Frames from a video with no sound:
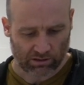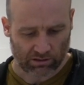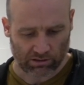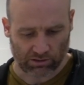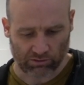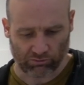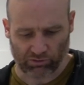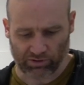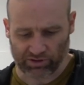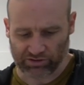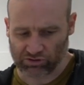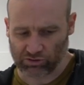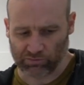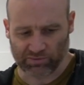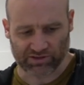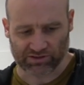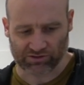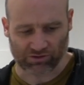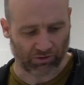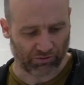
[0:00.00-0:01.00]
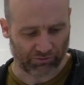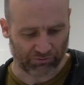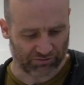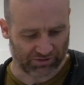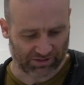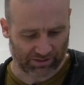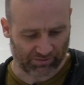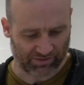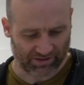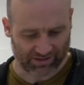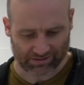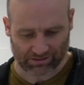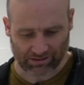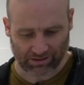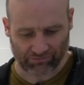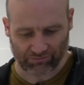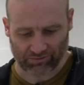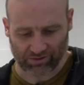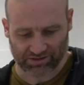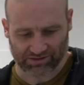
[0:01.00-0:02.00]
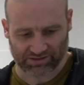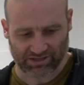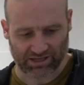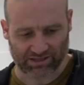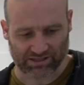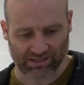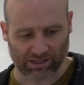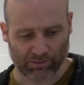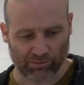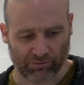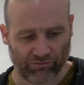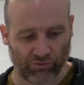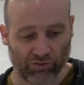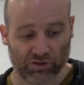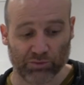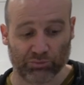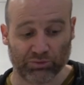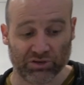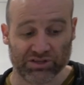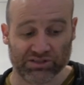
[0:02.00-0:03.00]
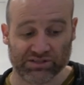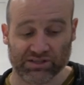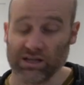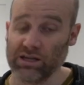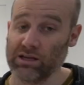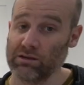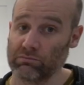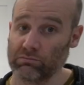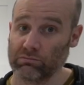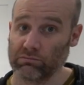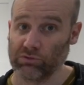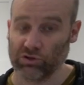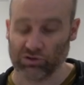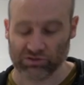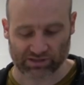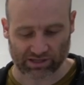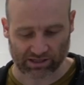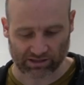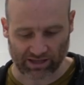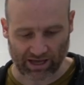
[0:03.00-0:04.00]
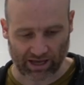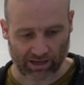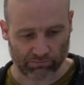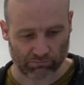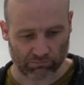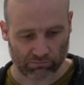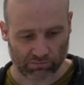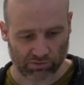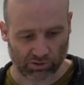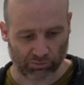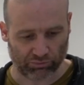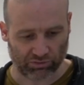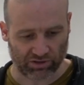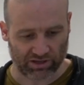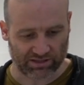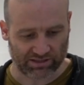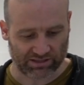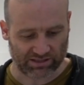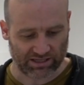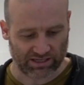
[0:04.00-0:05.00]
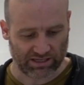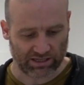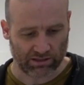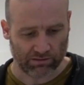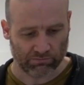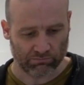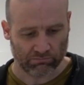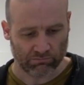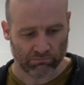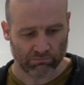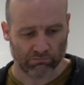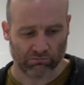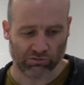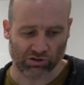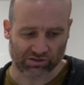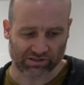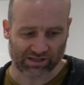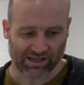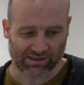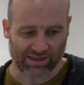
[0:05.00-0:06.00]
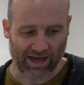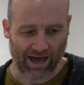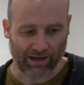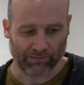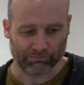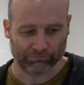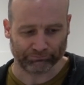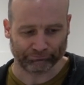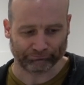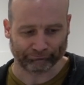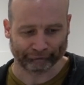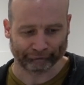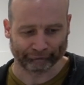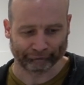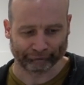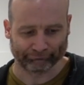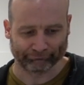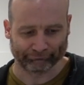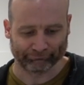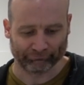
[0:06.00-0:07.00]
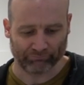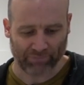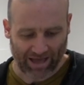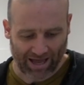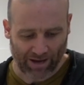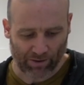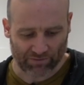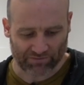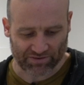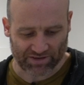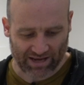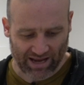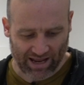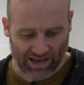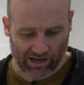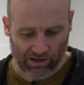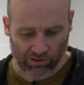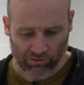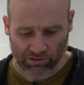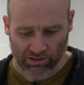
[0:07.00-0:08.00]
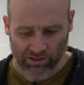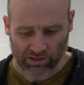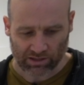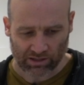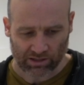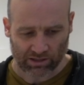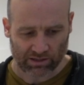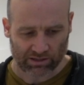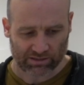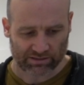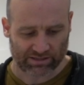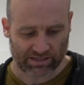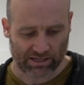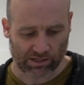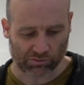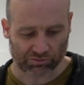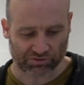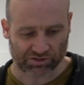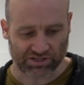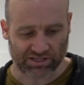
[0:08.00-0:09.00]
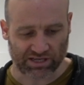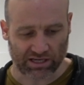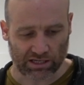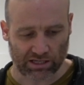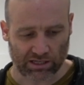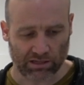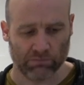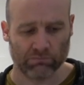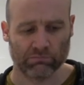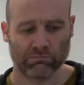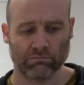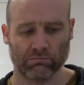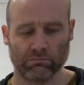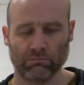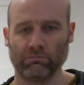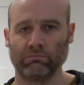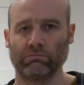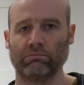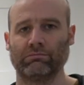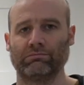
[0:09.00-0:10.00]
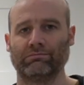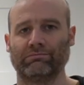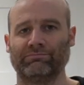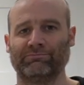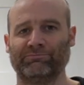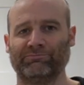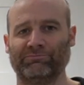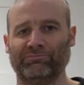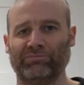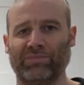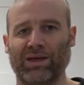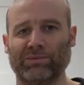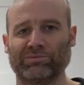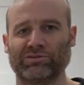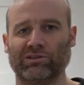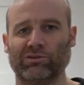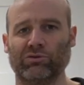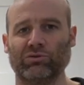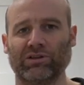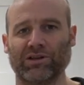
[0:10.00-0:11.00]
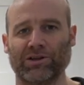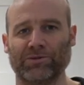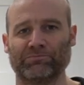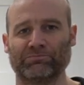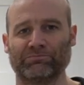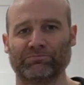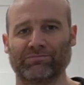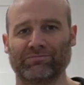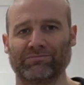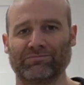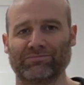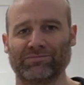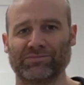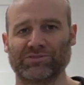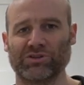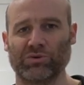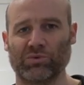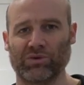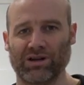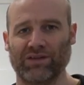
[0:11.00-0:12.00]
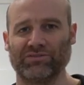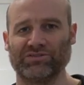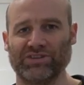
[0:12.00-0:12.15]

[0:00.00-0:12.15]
you've already saw me scroll through some of this stuff when I was testing it before. You print C, looks like that. You print D, looks like that. However, now, C equal to D, absolutely. So what I've